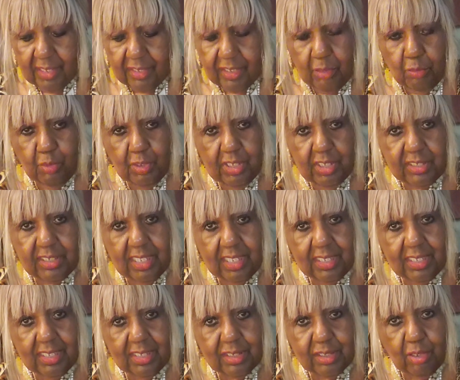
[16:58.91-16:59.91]
They want to
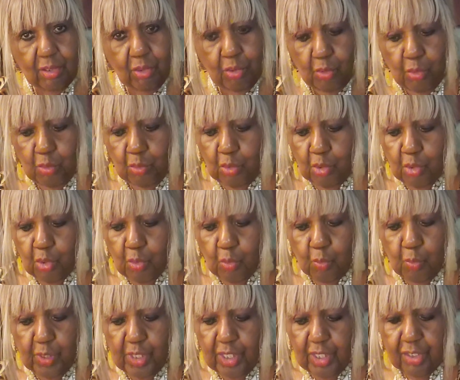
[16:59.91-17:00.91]
tell us, oh,
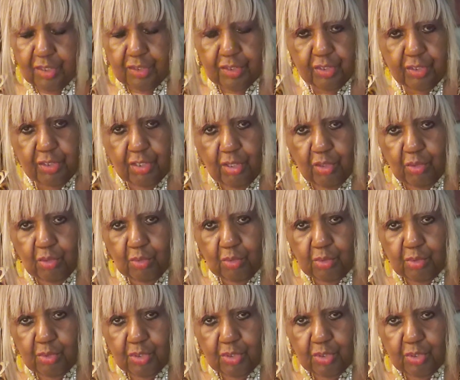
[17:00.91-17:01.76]
well, you're